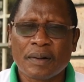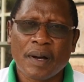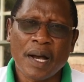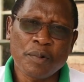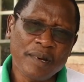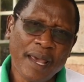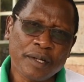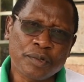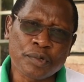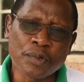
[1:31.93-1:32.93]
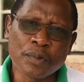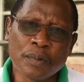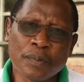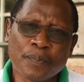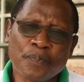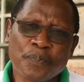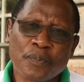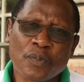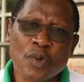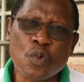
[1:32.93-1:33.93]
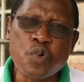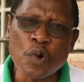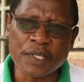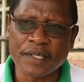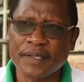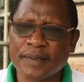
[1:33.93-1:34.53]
I would like to quote